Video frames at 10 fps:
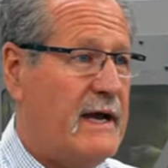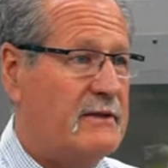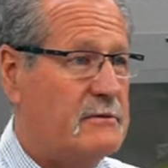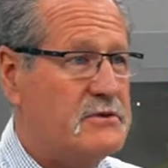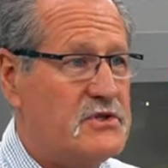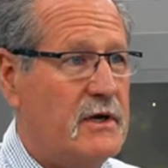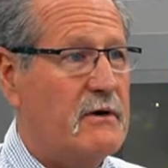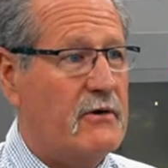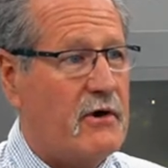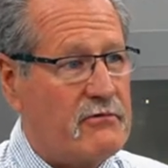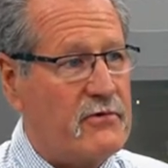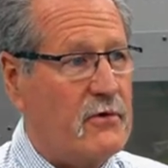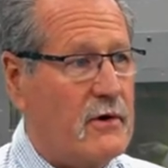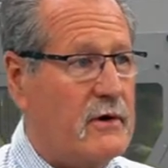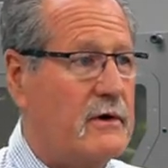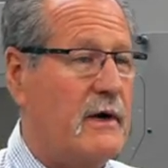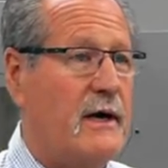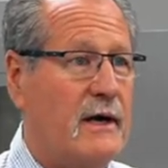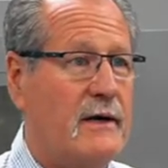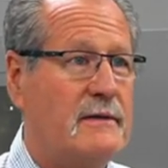had the machine on our floor
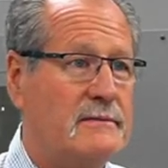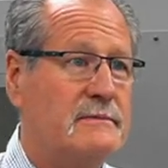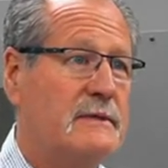uh,